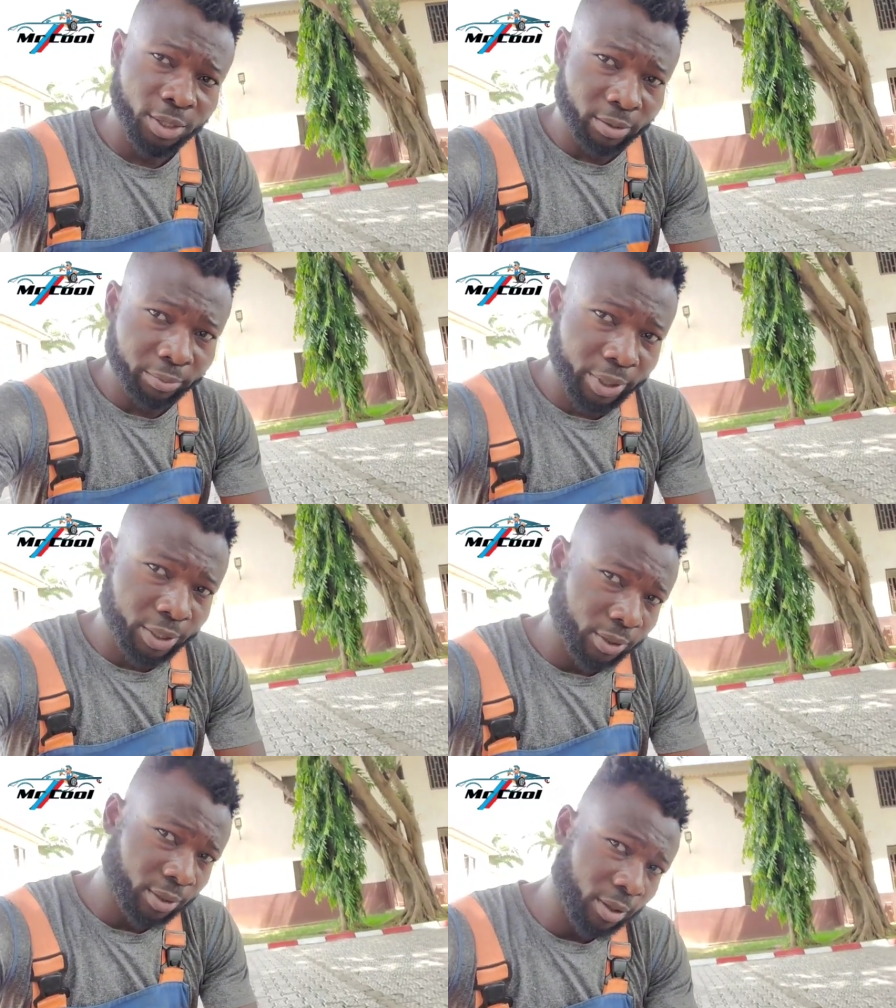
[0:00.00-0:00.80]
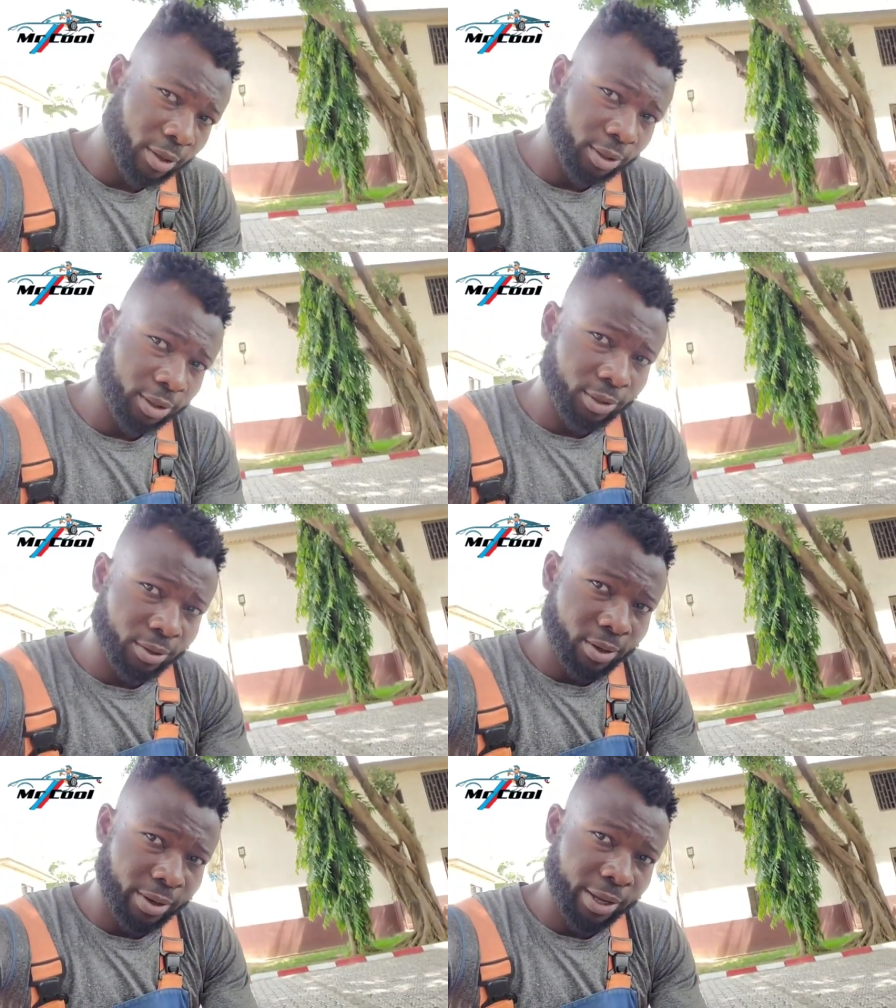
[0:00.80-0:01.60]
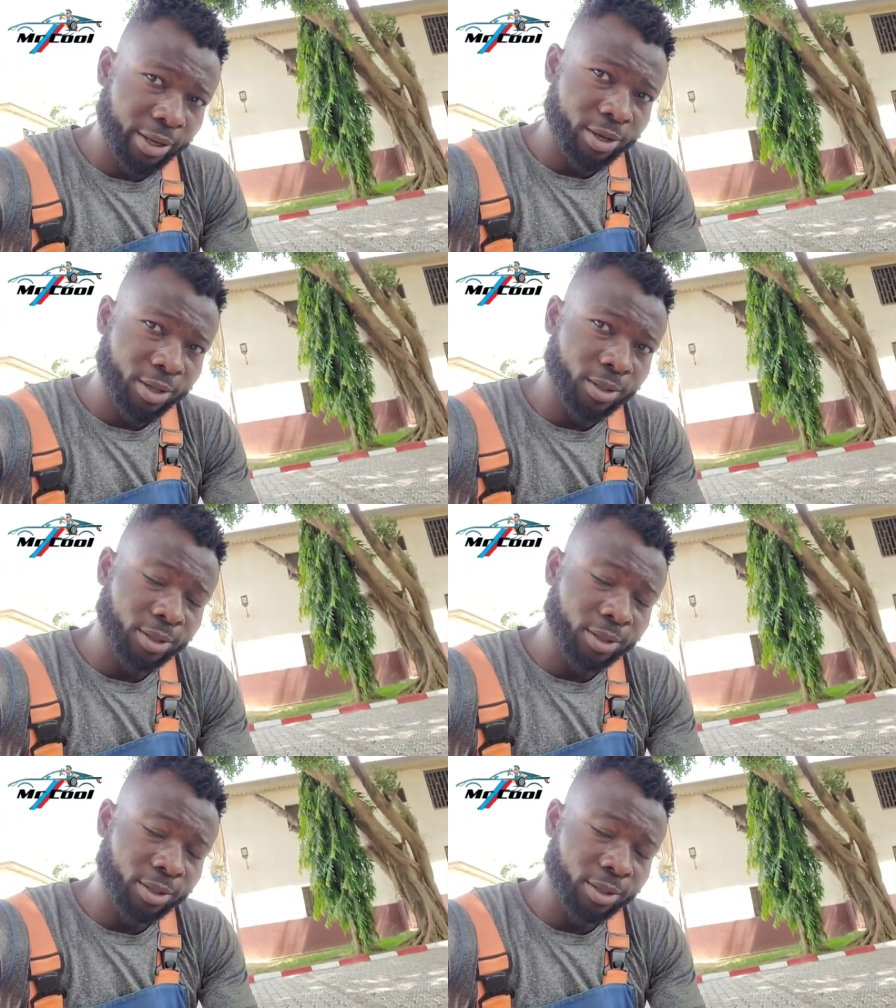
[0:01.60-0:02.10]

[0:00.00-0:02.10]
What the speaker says: compressor clutch did not engage.